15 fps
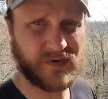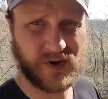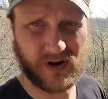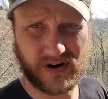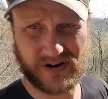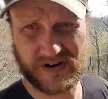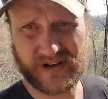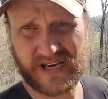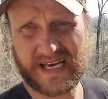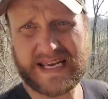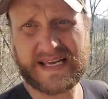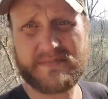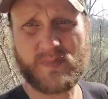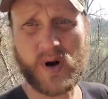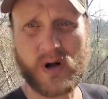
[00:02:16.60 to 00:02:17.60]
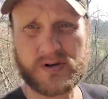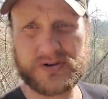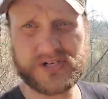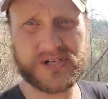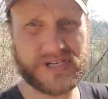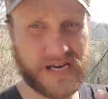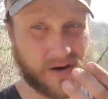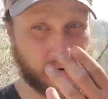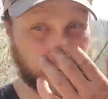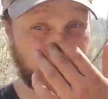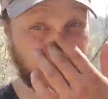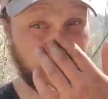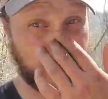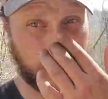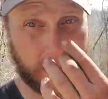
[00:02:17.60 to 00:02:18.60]
front, and he mulches out
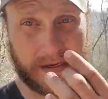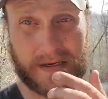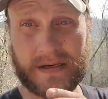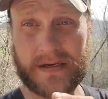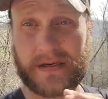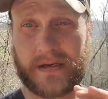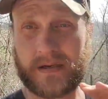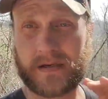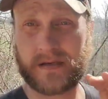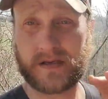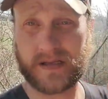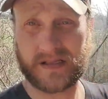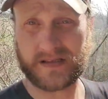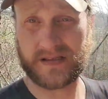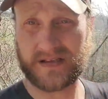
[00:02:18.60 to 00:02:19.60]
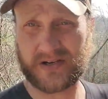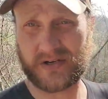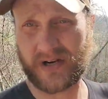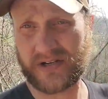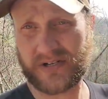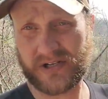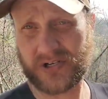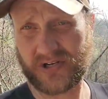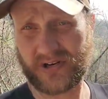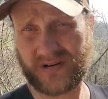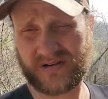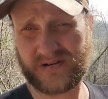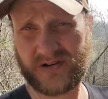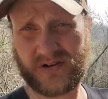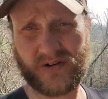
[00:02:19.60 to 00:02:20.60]
the, the transition.
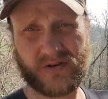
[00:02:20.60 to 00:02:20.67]
You